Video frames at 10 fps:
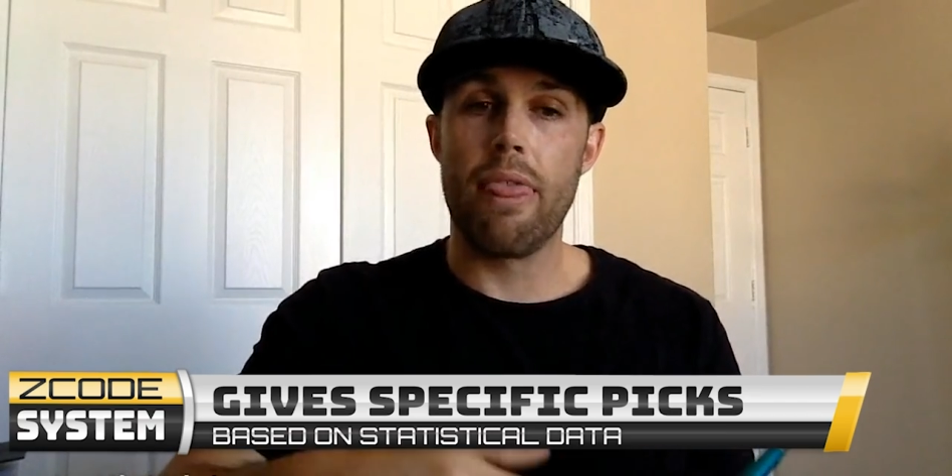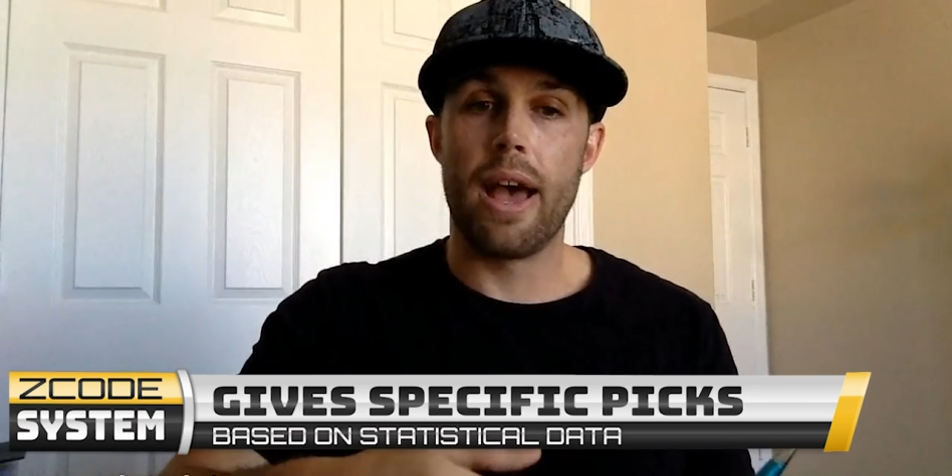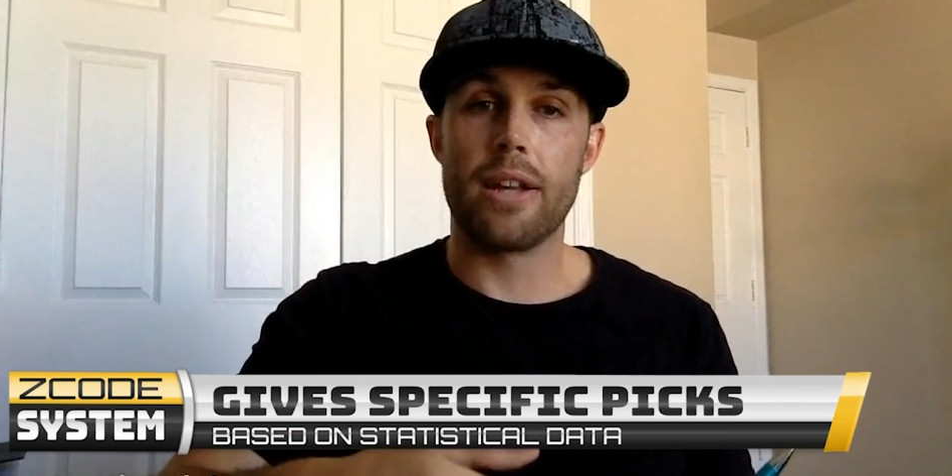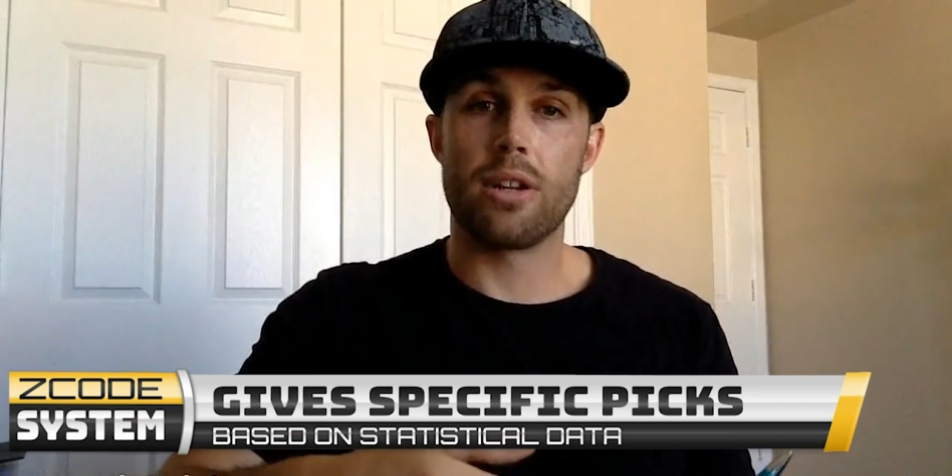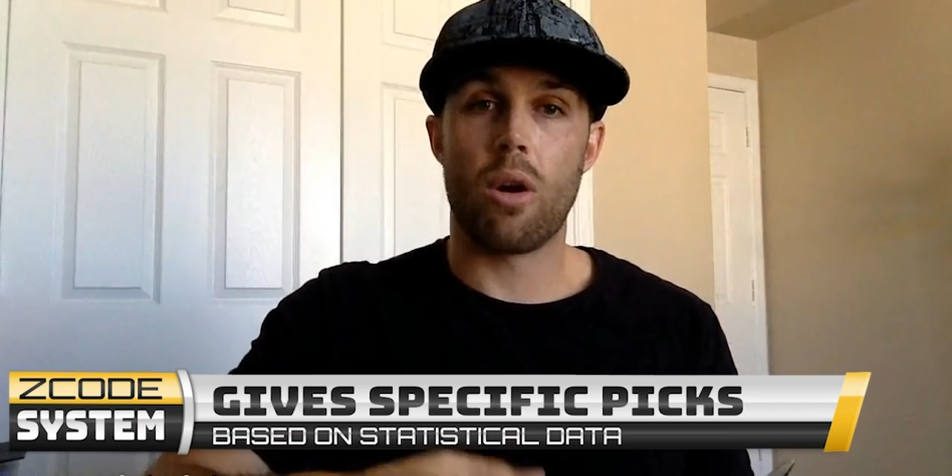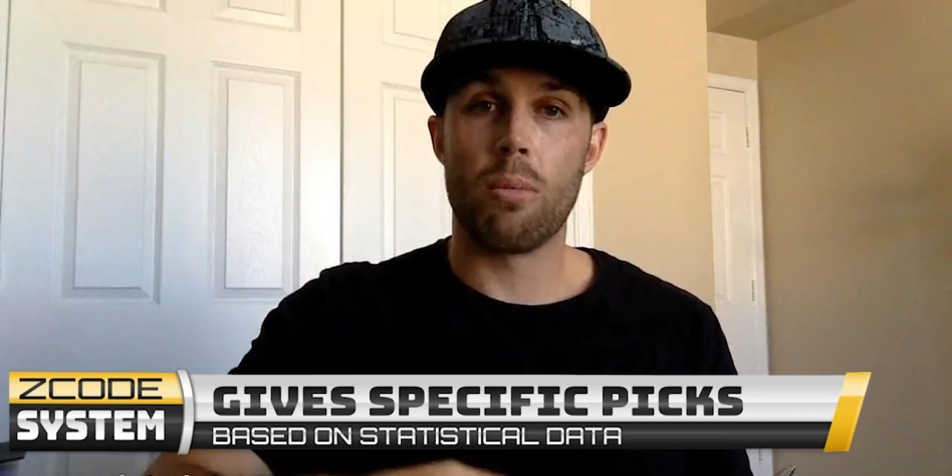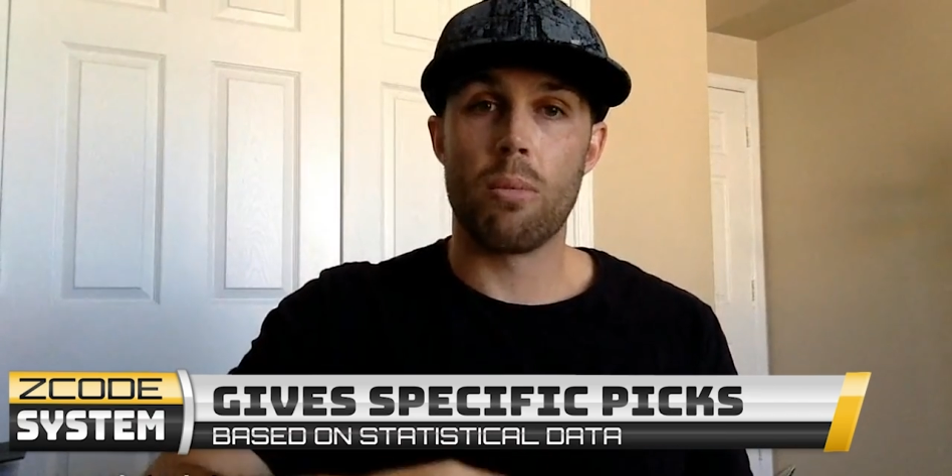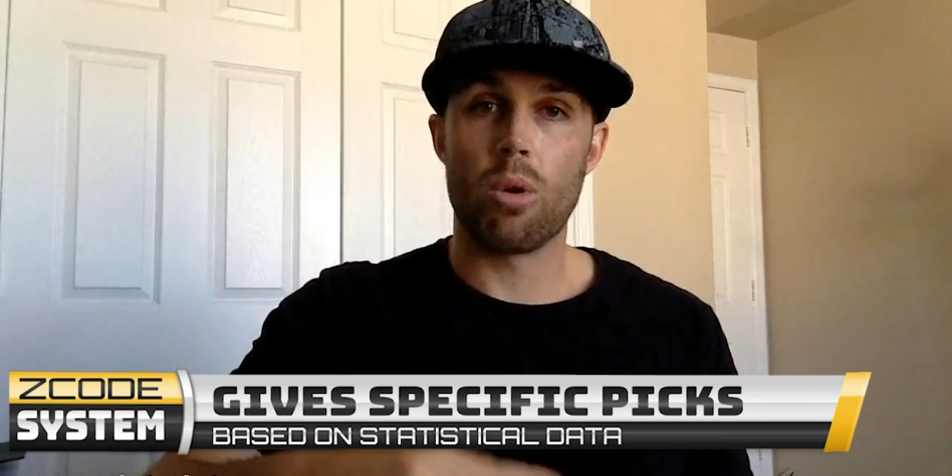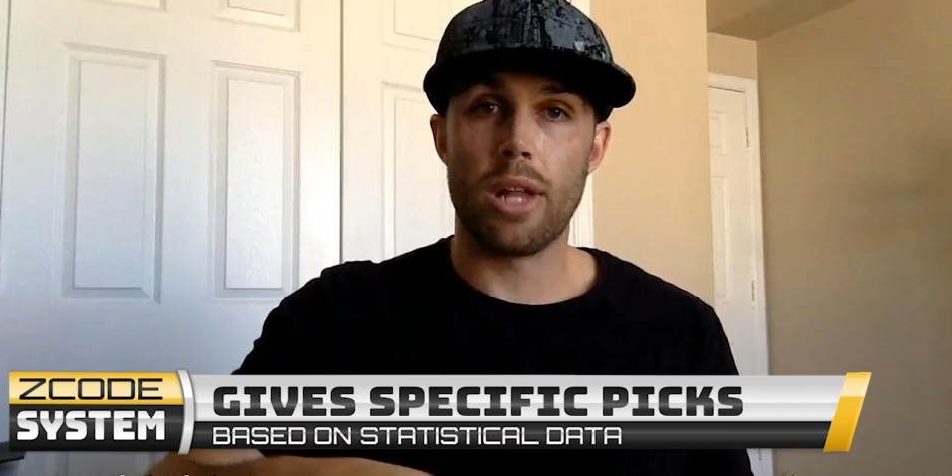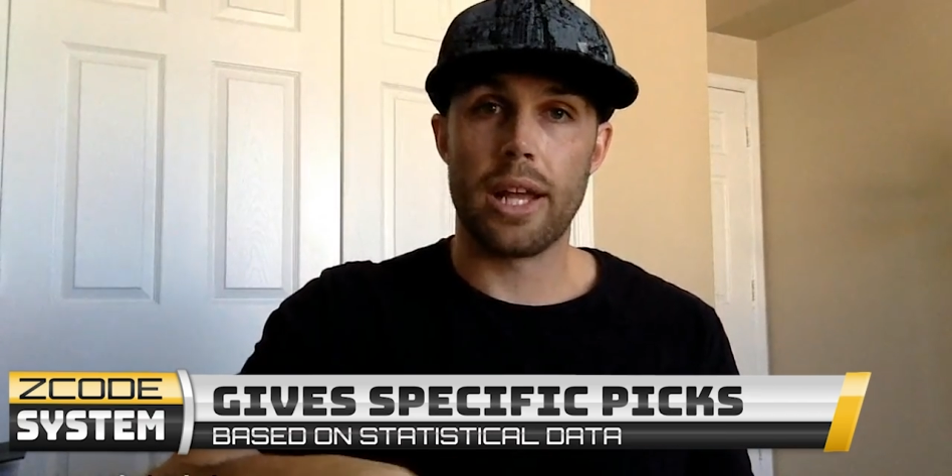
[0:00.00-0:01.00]
that are
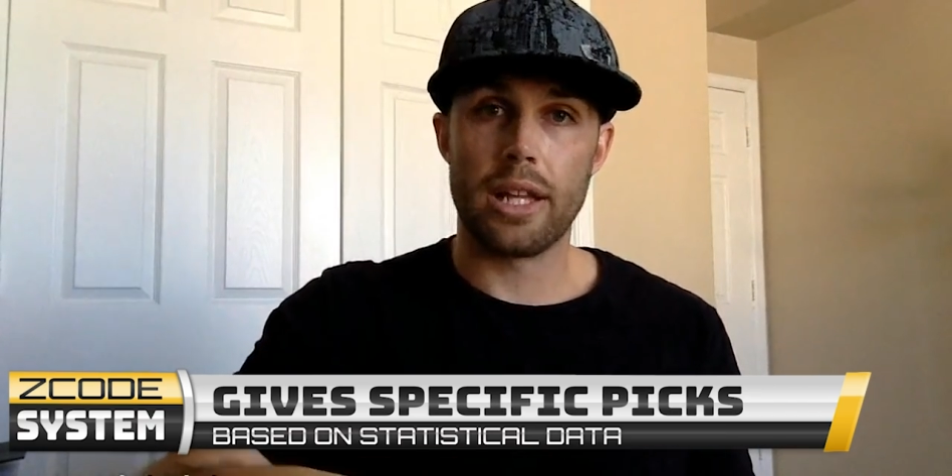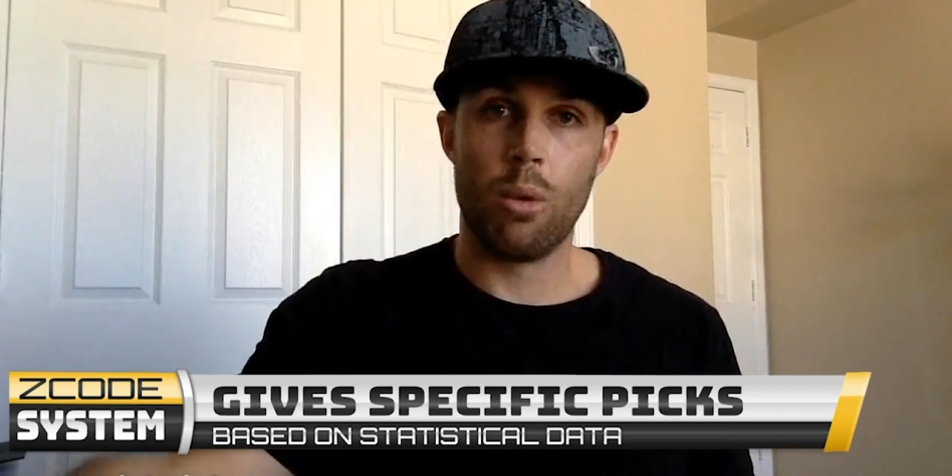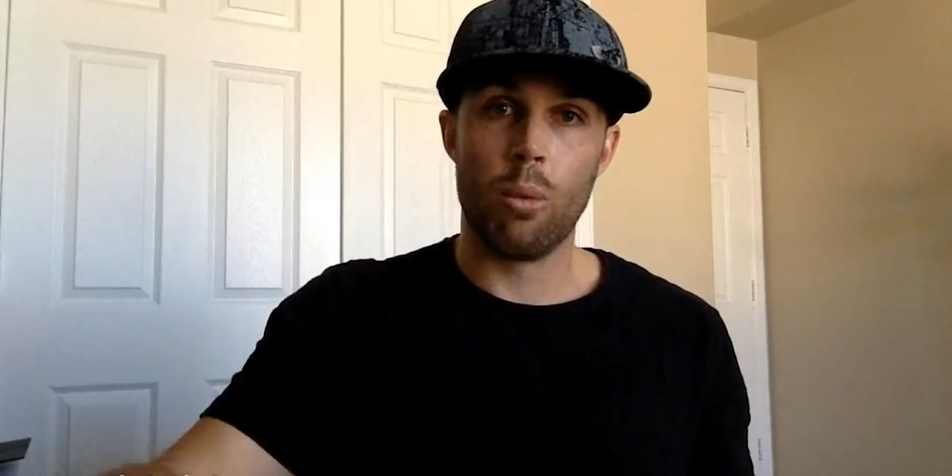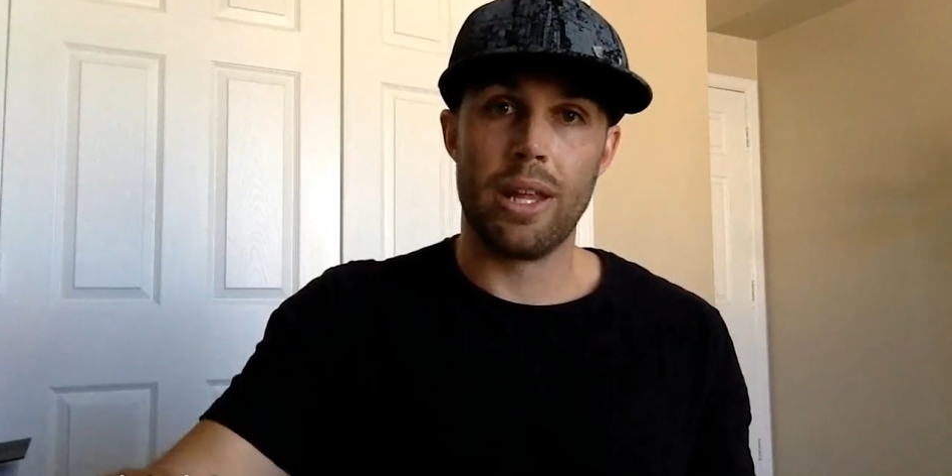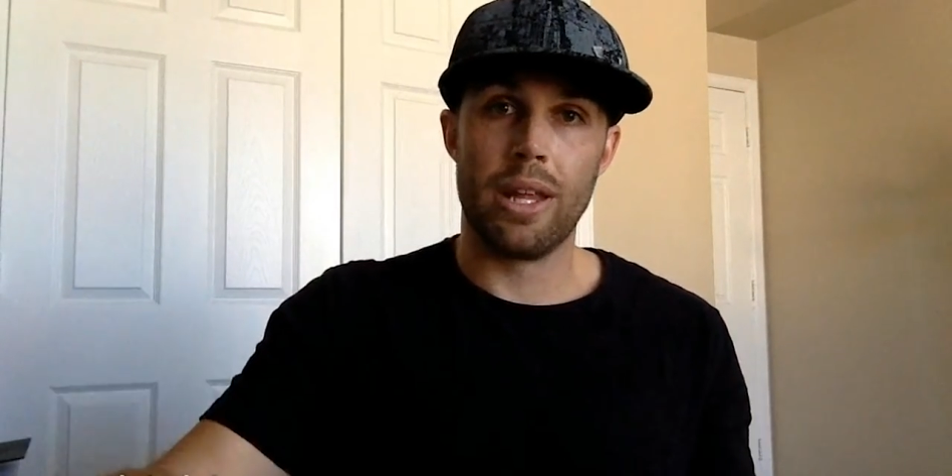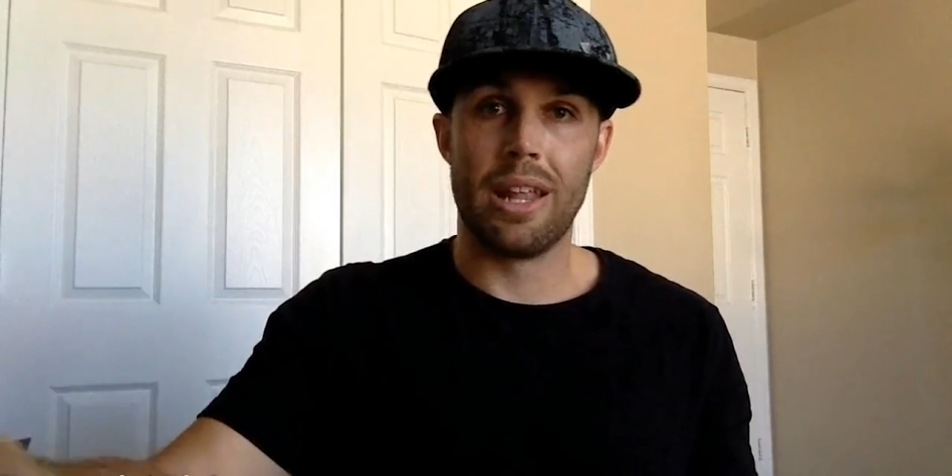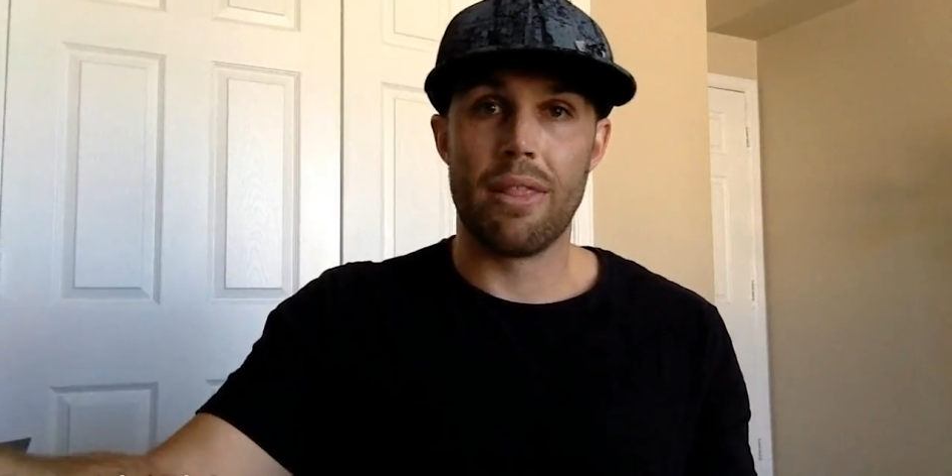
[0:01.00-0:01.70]
more likely to win